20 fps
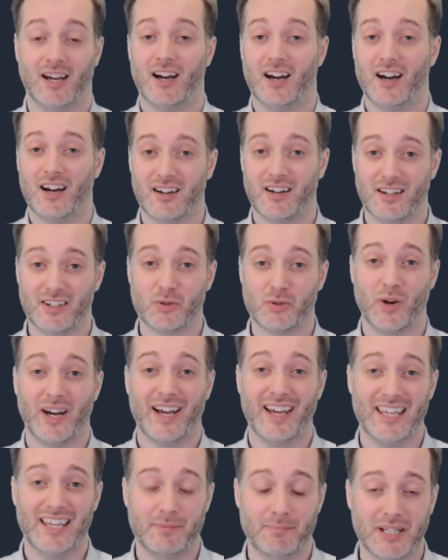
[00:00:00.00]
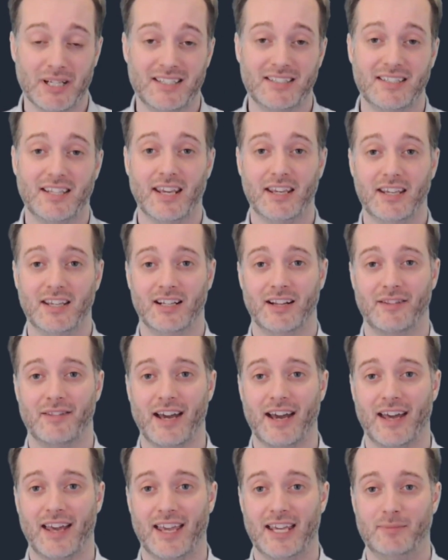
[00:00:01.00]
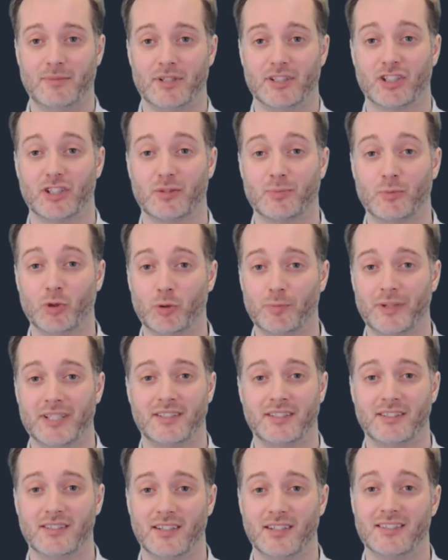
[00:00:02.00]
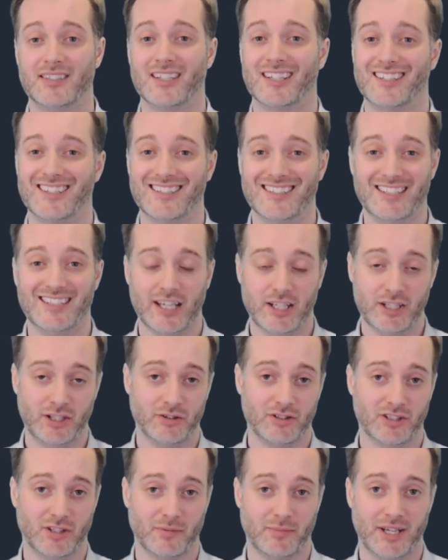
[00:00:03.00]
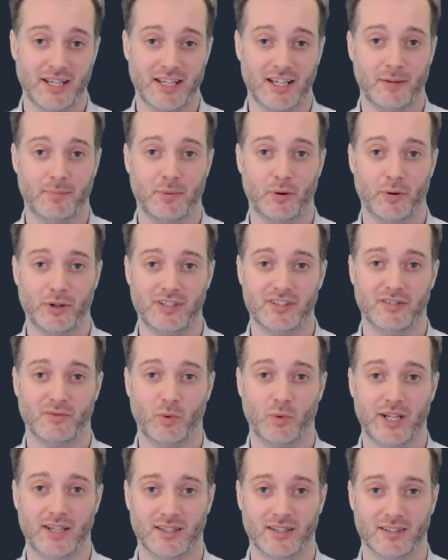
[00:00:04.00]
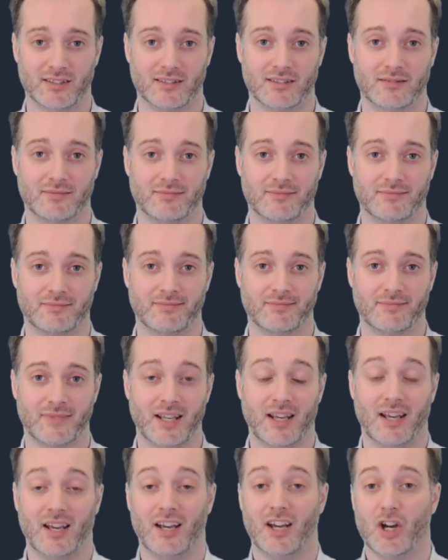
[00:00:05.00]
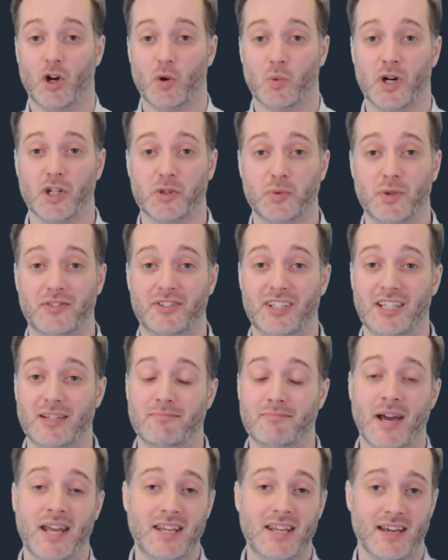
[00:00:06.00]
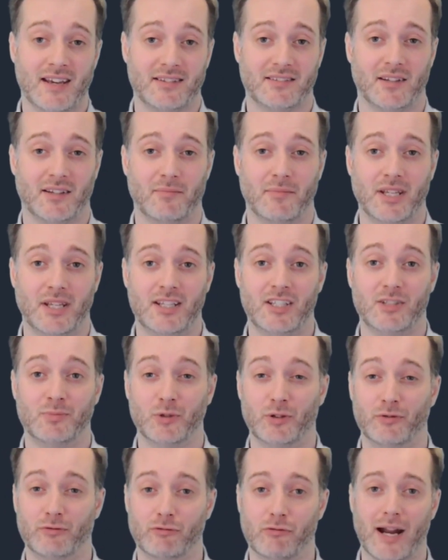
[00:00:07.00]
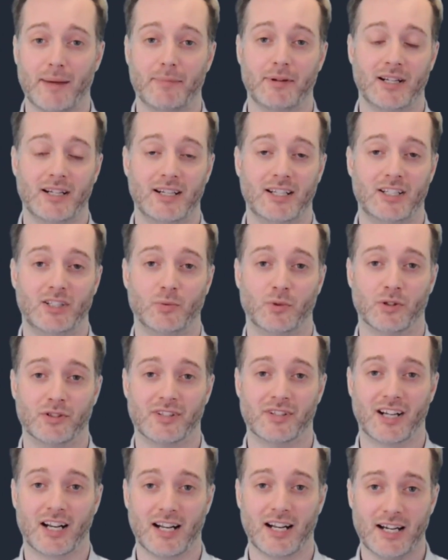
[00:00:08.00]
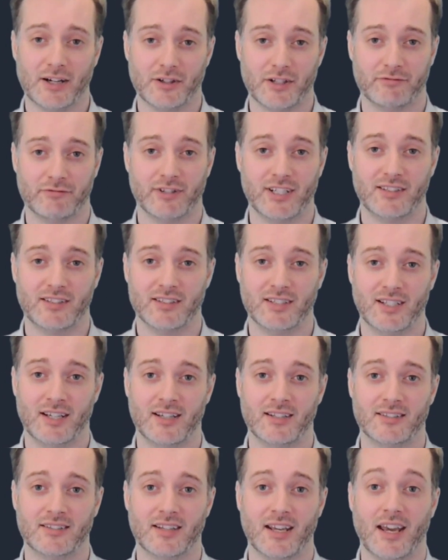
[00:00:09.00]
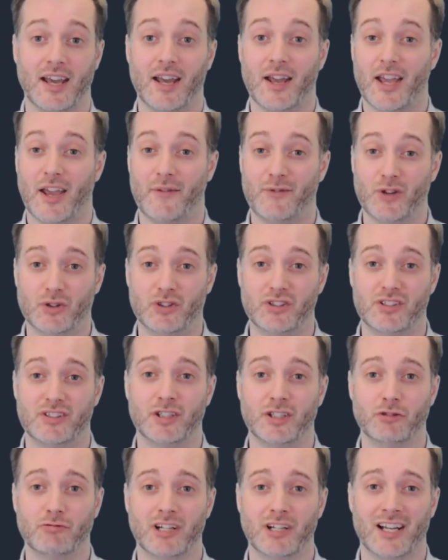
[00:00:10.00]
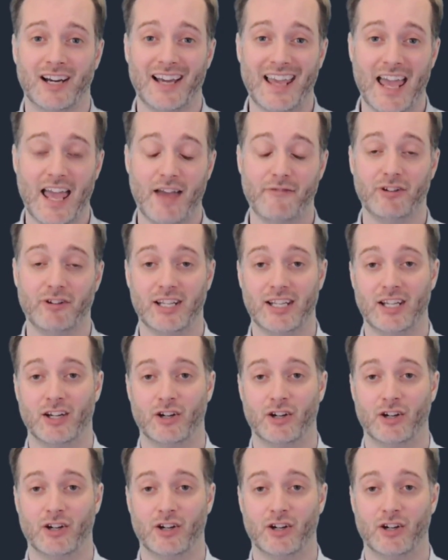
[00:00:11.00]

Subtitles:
Hardware, in particular that aimed at small businesses, continues to be a point of weakness. Whilst we've seen many SMBs move rapidly towards the cloud in recent years, if you still rely heavily